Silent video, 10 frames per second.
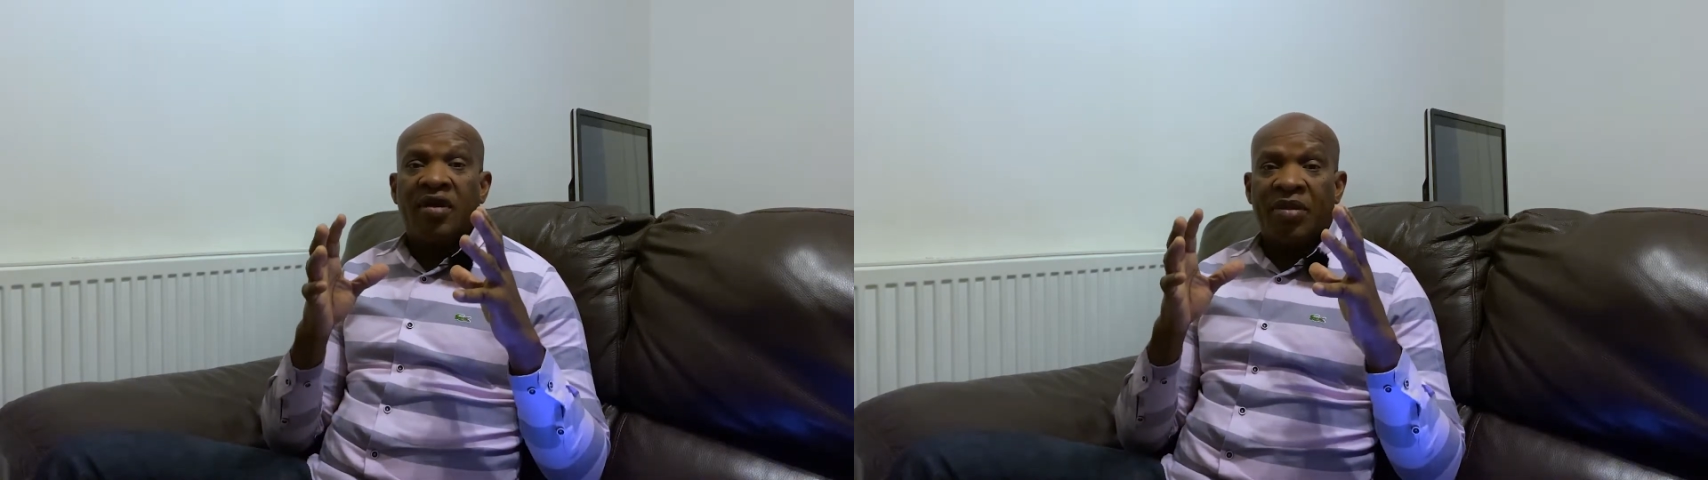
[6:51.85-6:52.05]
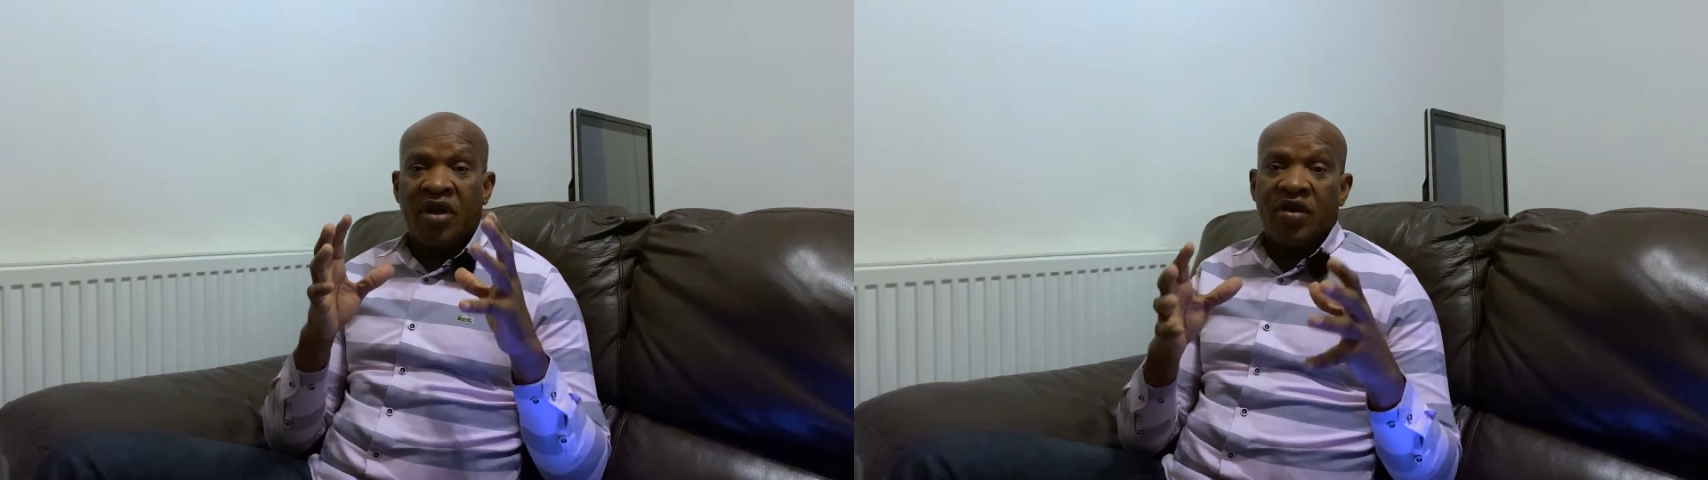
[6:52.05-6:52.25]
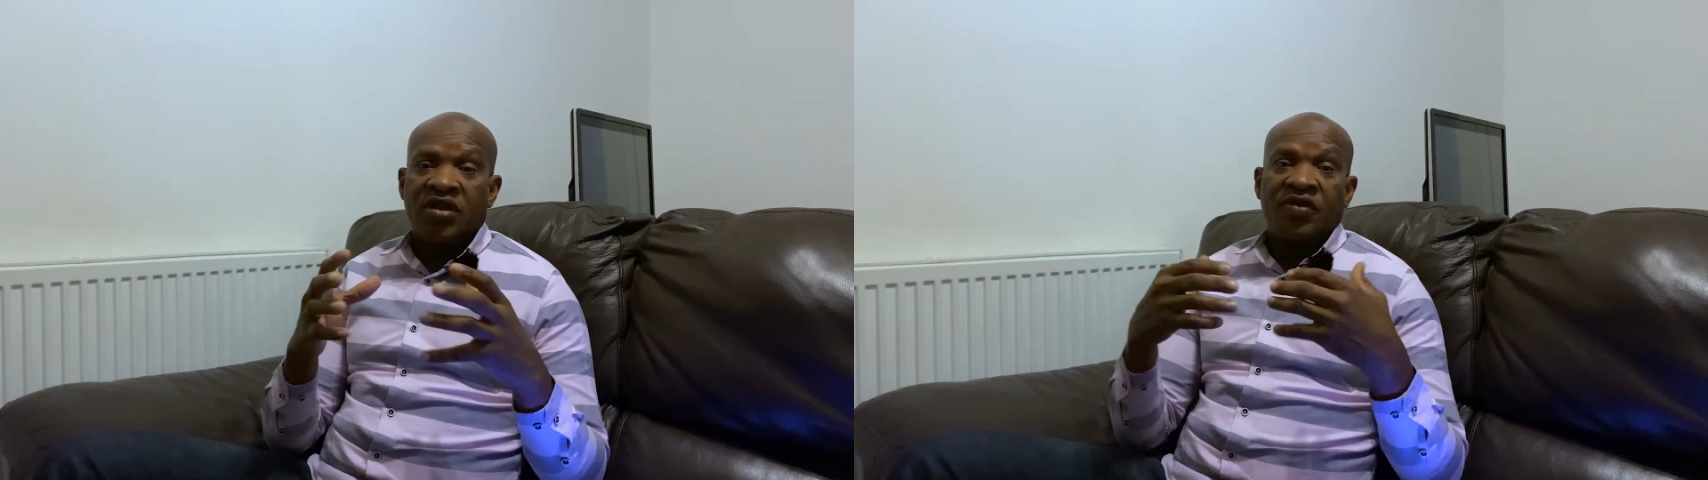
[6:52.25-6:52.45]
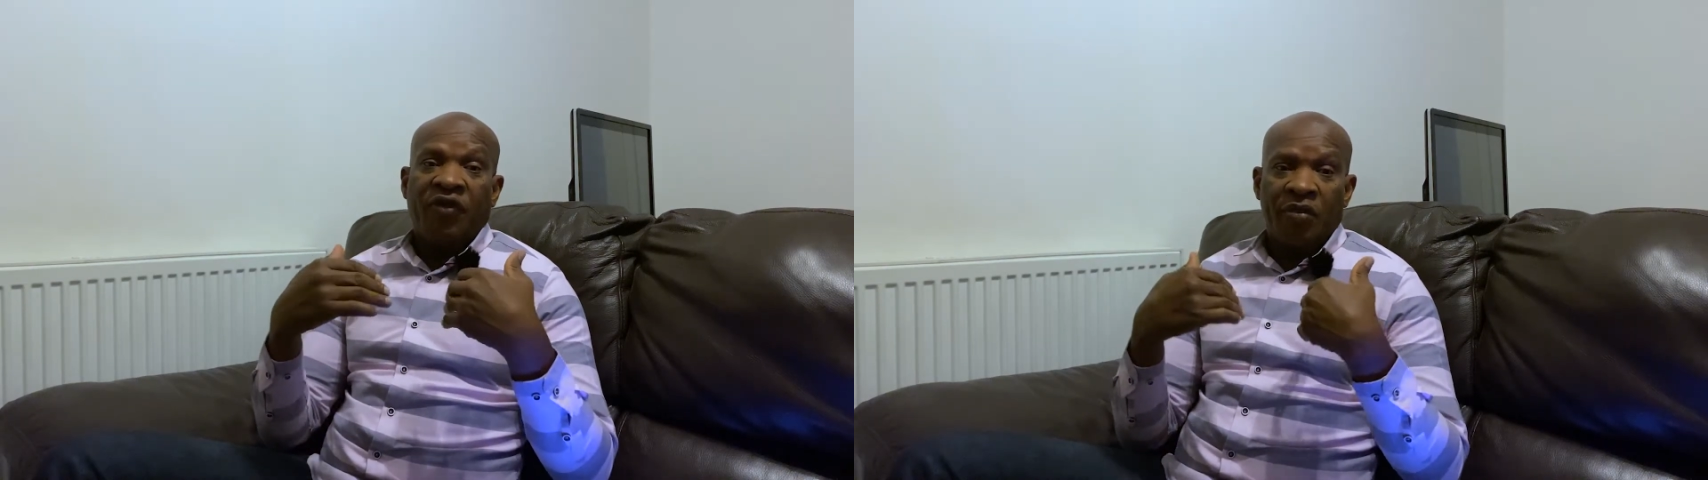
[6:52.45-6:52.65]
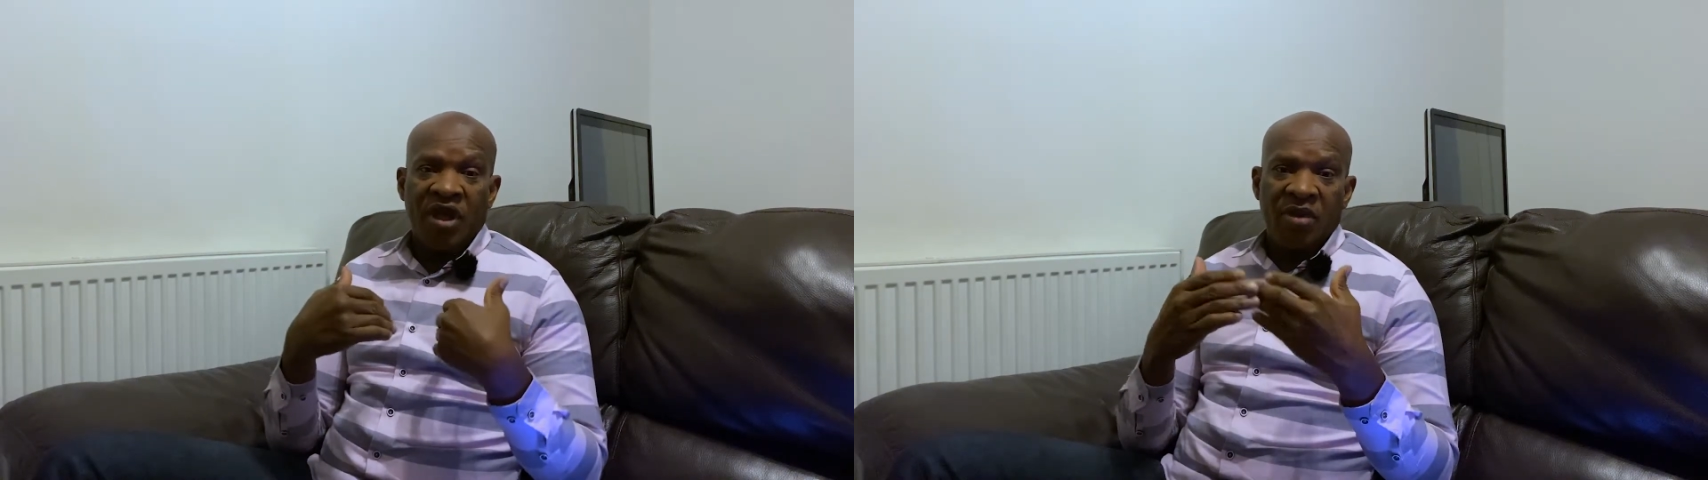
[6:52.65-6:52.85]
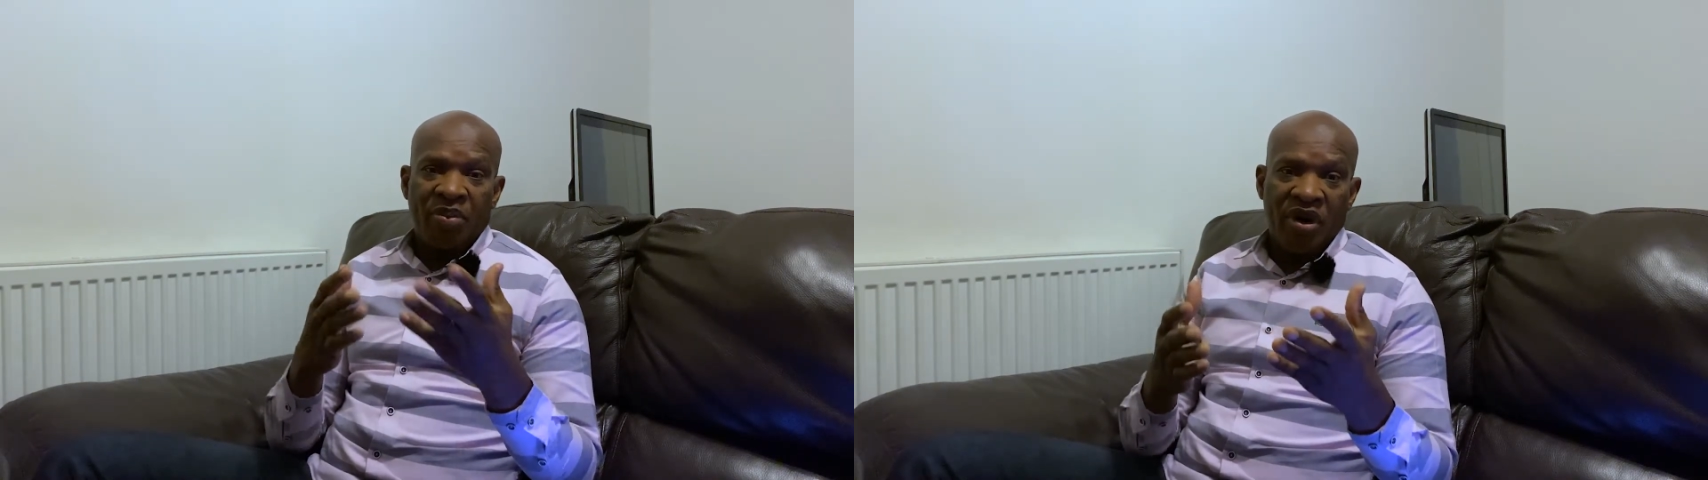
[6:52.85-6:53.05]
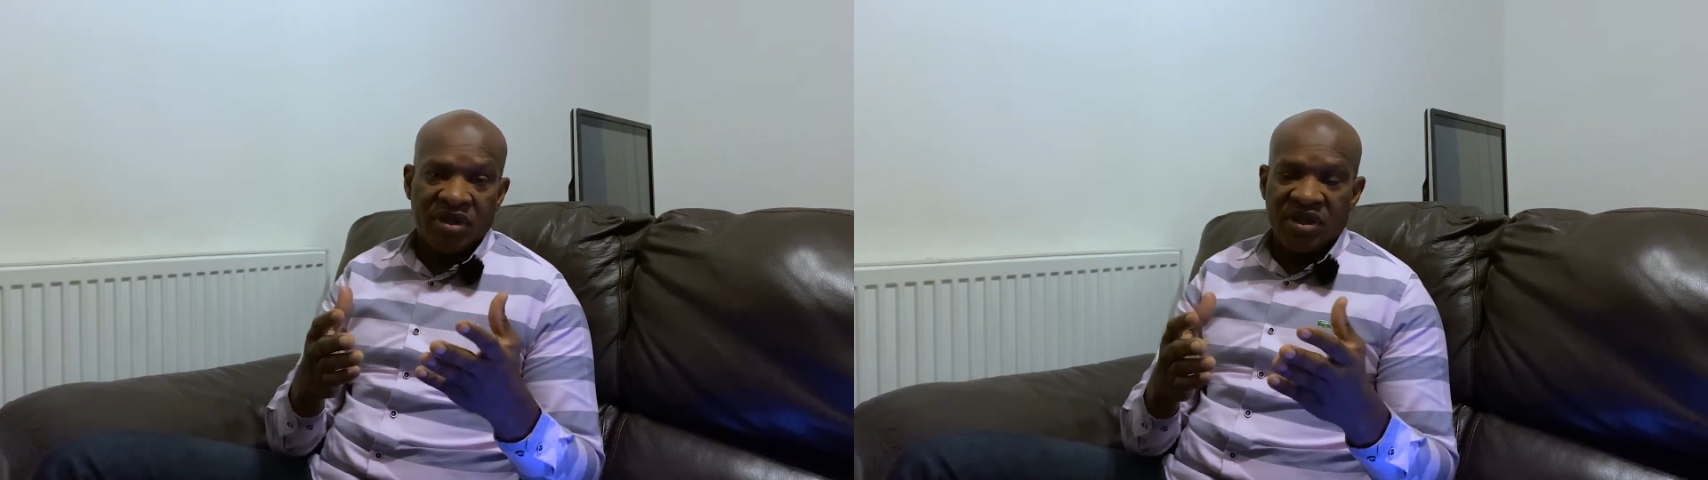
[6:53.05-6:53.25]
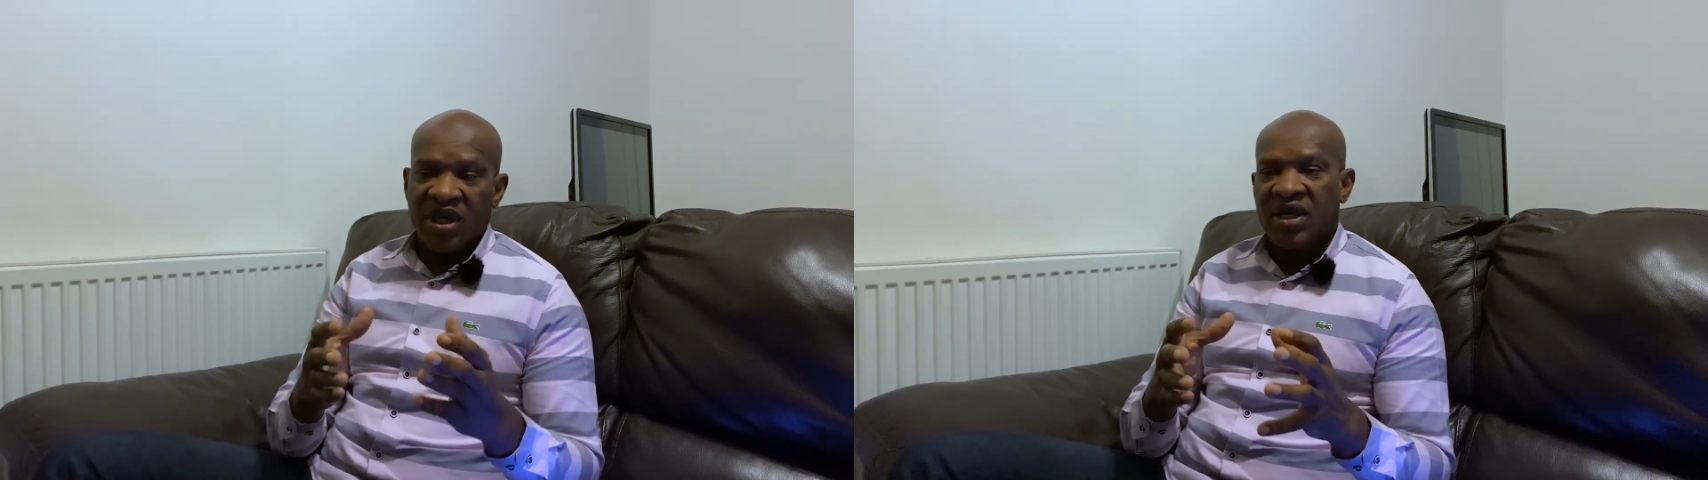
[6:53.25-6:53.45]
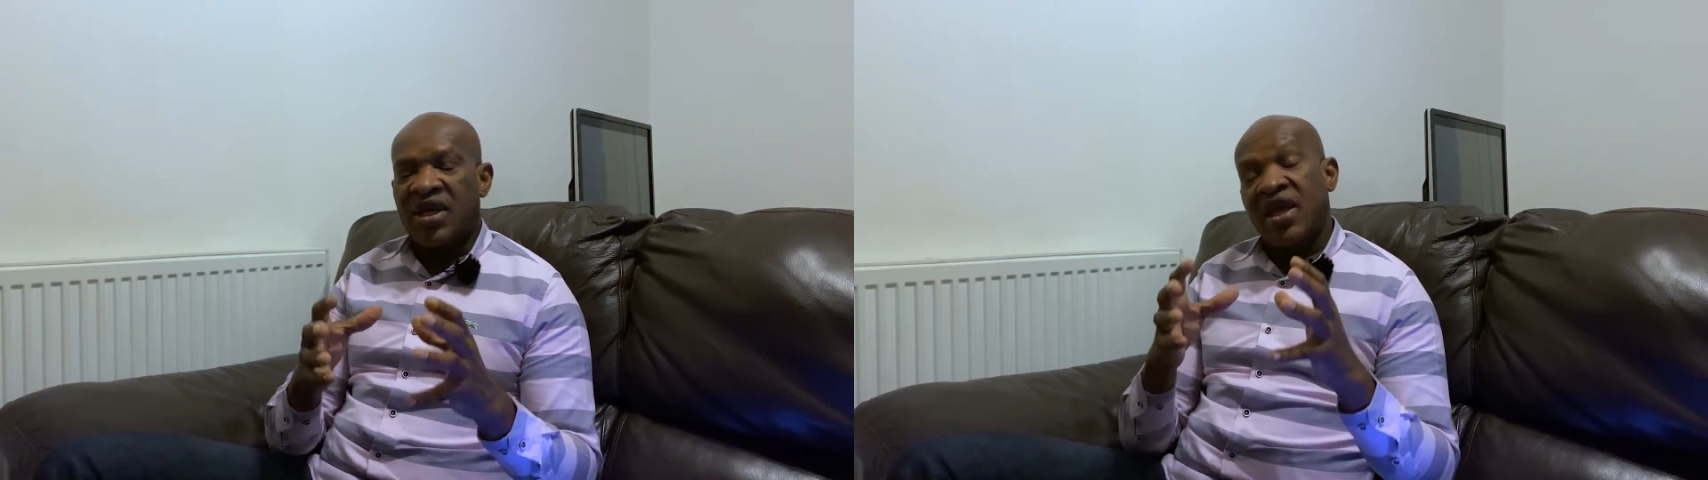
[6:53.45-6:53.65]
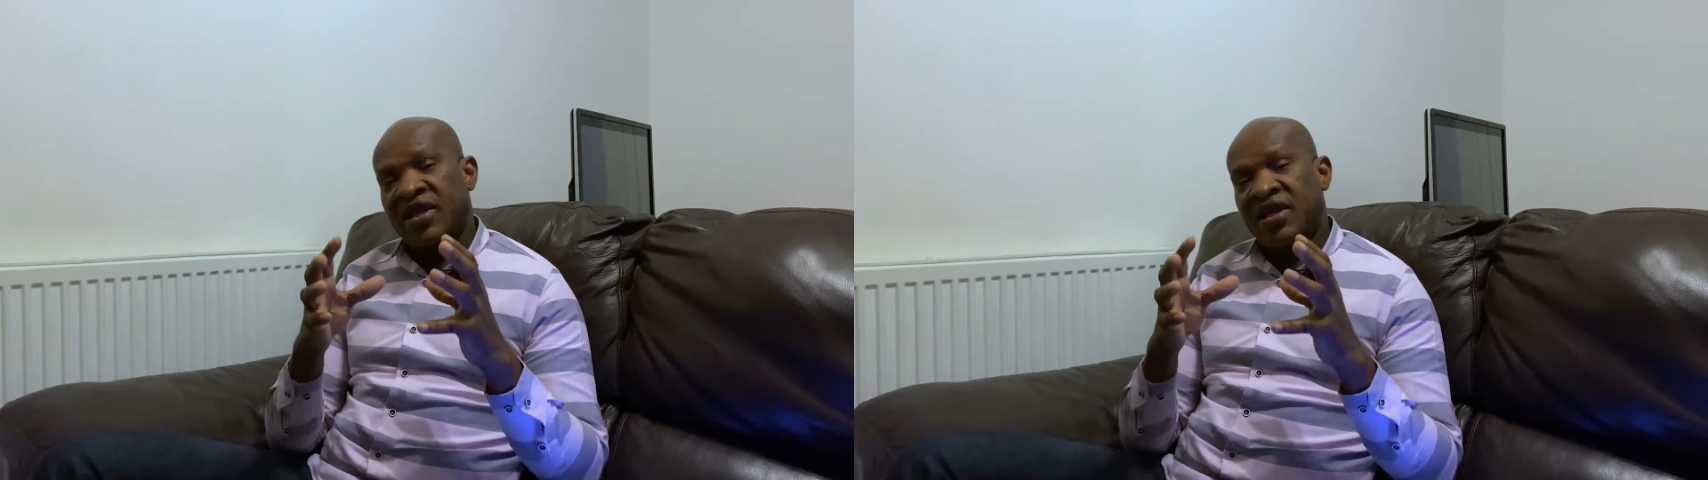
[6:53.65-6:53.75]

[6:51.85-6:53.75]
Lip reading: because for me personally,